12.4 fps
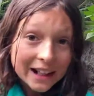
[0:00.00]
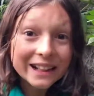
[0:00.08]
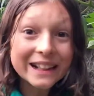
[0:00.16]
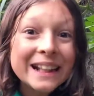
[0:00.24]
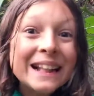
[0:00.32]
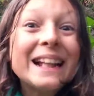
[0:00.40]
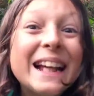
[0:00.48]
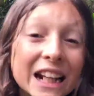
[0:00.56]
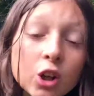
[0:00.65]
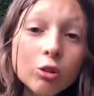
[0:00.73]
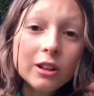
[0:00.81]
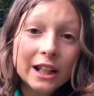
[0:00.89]

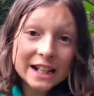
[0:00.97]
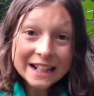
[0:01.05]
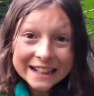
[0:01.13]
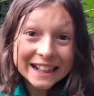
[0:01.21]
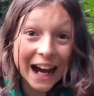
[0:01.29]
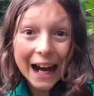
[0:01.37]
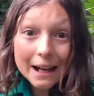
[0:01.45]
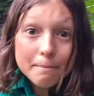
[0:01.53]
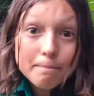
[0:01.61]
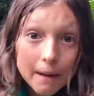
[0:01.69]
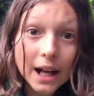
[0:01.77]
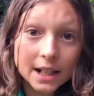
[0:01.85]
Literally, nine
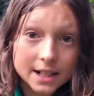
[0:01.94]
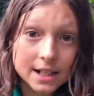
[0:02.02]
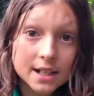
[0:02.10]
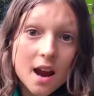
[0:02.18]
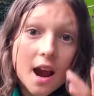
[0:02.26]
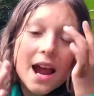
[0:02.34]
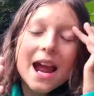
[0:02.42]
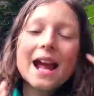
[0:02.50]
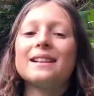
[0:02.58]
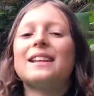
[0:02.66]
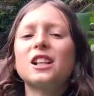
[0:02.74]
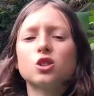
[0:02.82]
months.
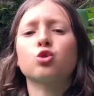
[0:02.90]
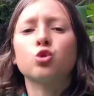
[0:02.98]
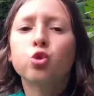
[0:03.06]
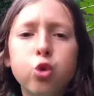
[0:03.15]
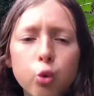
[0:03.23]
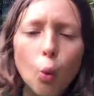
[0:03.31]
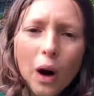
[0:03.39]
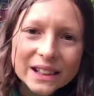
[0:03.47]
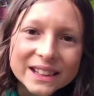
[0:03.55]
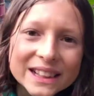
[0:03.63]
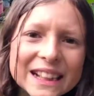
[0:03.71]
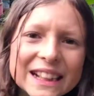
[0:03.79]
It takes
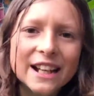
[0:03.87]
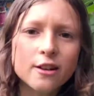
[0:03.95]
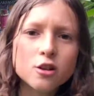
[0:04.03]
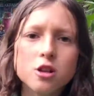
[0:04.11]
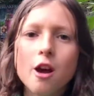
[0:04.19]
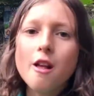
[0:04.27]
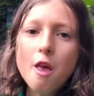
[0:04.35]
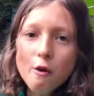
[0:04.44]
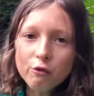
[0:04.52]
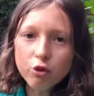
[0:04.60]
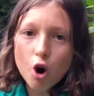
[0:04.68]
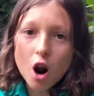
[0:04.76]
twenty years
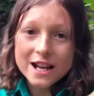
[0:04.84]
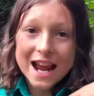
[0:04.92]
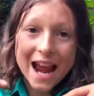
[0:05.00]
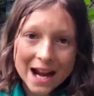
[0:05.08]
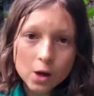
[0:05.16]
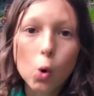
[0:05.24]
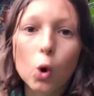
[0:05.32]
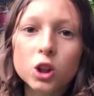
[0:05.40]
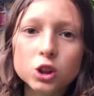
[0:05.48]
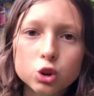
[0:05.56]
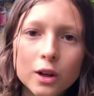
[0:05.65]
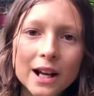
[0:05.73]
for an
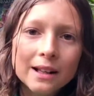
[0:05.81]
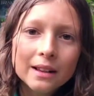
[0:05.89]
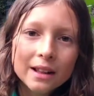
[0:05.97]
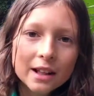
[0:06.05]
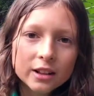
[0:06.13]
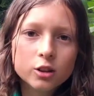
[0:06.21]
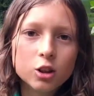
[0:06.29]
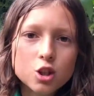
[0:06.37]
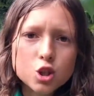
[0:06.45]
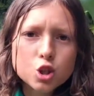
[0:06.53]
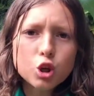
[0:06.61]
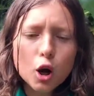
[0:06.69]
acorn tree to
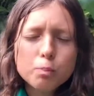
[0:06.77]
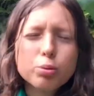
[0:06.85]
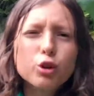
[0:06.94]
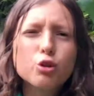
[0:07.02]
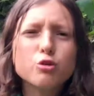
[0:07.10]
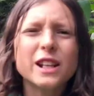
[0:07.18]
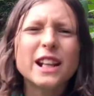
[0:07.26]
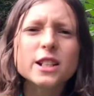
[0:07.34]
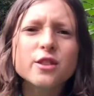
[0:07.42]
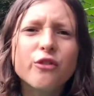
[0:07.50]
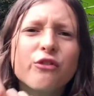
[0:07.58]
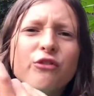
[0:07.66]
start producing
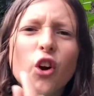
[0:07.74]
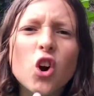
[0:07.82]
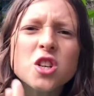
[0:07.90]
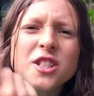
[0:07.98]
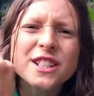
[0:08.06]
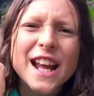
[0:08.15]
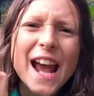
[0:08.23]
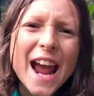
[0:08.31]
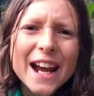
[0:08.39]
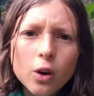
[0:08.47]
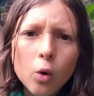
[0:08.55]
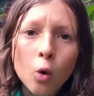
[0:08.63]
its first
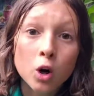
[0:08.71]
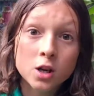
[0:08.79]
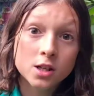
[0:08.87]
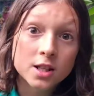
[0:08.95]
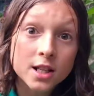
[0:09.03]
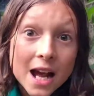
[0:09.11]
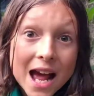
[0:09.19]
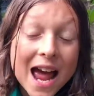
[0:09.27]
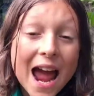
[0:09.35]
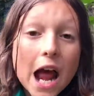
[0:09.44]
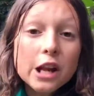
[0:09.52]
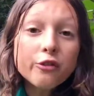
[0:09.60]
acorns,
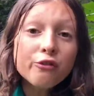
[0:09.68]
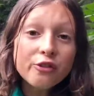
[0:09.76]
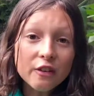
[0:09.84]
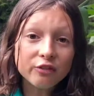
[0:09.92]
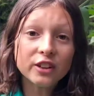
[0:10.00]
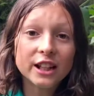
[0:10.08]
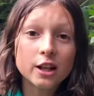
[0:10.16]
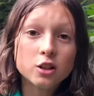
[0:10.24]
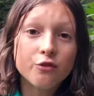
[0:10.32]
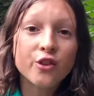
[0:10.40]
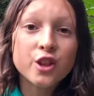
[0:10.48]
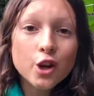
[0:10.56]
and fifty years
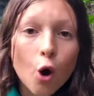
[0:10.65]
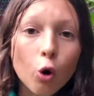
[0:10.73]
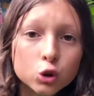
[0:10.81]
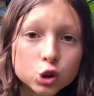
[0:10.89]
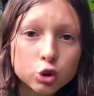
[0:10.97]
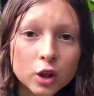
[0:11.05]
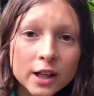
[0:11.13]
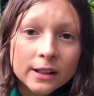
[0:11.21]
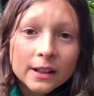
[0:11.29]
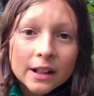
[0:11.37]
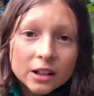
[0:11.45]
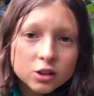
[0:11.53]
for the oak tree
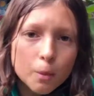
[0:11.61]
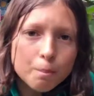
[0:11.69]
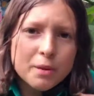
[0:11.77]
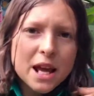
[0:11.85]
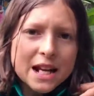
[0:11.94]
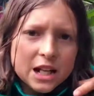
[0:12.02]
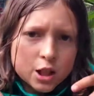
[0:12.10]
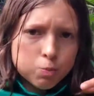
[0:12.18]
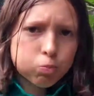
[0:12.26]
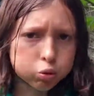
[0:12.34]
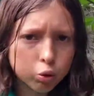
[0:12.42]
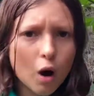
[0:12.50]
to be at its
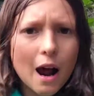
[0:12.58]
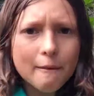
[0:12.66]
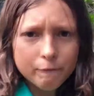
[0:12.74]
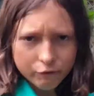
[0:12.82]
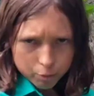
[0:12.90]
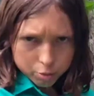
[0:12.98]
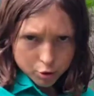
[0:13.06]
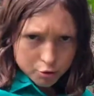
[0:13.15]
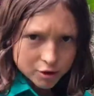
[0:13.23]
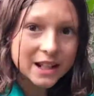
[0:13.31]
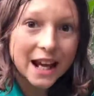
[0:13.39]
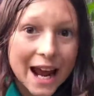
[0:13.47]
prime for
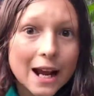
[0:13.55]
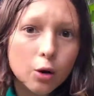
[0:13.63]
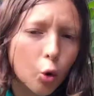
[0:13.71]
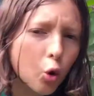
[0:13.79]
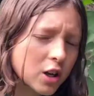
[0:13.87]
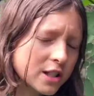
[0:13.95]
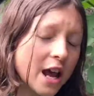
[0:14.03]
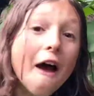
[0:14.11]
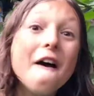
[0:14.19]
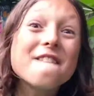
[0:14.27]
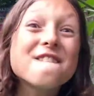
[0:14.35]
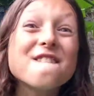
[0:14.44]
producing acorns.
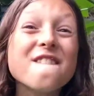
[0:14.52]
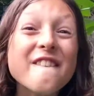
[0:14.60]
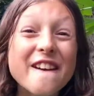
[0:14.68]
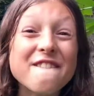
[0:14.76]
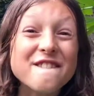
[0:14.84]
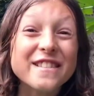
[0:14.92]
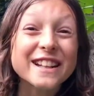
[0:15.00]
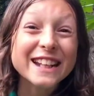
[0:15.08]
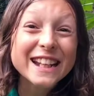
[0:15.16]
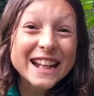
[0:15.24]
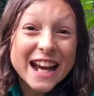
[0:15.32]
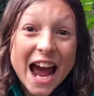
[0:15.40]

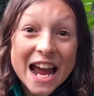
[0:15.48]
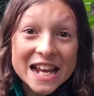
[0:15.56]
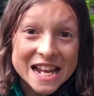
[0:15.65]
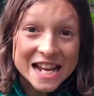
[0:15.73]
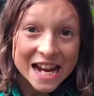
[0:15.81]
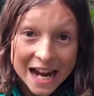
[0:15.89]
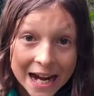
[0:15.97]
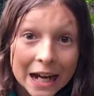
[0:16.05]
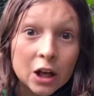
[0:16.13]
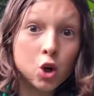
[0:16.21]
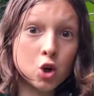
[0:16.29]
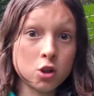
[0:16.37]
fifty
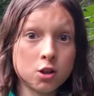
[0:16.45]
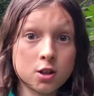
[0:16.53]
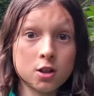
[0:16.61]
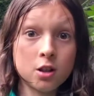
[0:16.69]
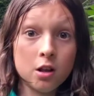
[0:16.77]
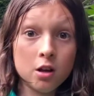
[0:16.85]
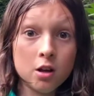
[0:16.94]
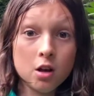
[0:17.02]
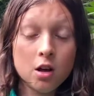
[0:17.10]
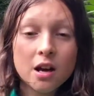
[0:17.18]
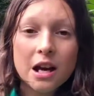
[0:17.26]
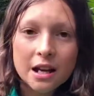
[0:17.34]
years!
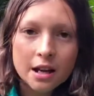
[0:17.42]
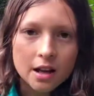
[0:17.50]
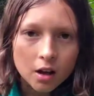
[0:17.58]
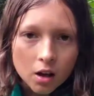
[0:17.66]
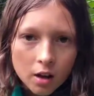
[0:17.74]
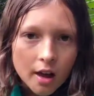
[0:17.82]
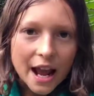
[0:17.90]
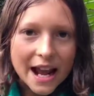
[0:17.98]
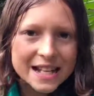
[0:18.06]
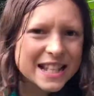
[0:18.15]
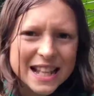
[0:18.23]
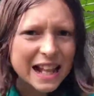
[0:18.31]

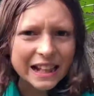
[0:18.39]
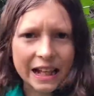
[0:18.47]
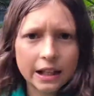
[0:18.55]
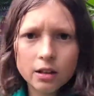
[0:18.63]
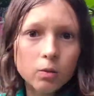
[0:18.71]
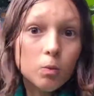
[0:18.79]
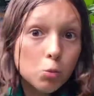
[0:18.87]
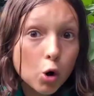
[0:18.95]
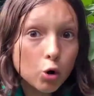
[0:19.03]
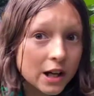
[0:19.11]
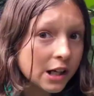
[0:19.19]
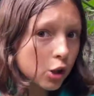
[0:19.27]
Isn't that like,
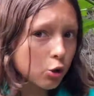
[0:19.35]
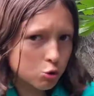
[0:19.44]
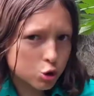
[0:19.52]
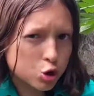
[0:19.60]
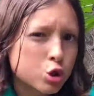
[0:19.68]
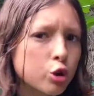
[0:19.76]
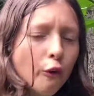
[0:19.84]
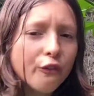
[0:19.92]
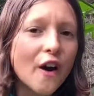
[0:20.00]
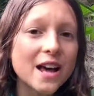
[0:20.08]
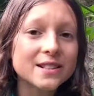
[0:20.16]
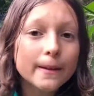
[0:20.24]
Moringa grows so
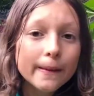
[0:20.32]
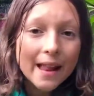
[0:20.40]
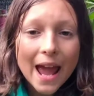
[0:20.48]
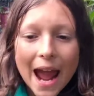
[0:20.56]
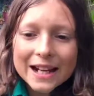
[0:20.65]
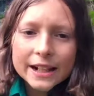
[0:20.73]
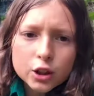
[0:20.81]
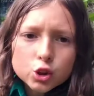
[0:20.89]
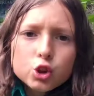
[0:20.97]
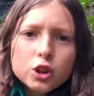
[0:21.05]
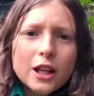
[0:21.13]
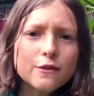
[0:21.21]
fast, and it
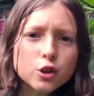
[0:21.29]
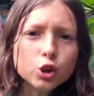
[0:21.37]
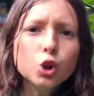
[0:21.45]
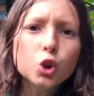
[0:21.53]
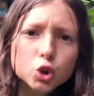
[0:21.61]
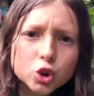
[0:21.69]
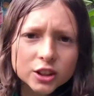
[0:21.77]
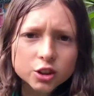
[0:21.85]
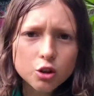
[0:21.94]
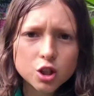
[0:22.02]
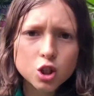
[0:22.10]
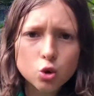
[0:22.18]
gives nutrients
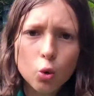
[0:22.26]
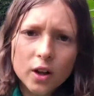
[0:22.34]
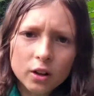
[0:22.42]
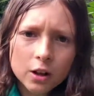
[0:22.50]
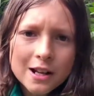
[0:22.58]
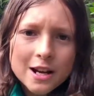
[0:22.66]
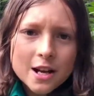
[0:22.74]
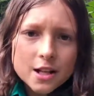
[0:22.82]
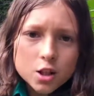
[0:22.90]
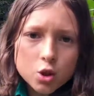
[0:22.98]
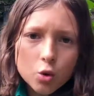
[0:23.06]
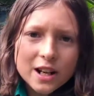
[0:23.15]
to the soil,
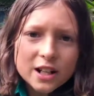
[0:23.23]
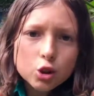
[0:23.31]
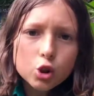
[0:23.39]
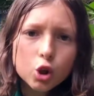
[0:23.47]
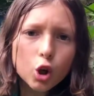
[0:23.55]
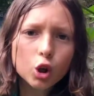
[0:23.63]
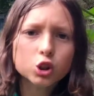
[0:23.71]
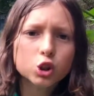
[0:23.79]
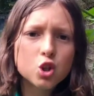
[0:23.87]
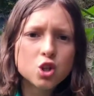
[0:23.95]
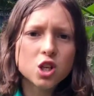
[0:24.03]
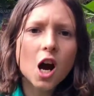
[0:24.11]
so it
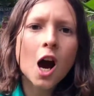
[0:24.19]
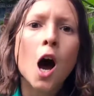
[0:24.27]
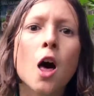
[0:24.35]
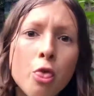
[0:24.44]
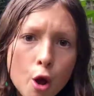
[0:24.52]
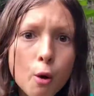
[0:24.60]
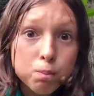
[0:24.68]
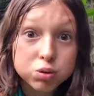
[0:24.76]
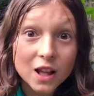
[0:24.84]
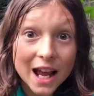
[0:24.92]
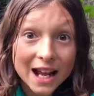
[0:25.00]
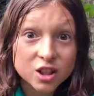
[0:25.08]
nurtures other
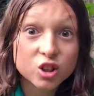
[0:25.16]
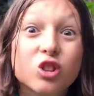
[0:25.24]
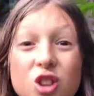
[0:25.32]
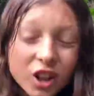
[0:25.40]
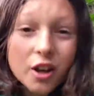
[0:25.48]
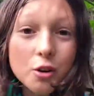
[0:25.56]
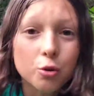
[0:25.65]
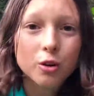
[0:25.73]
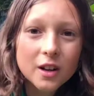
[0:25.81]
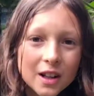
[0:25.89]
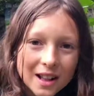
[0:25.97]
plants too.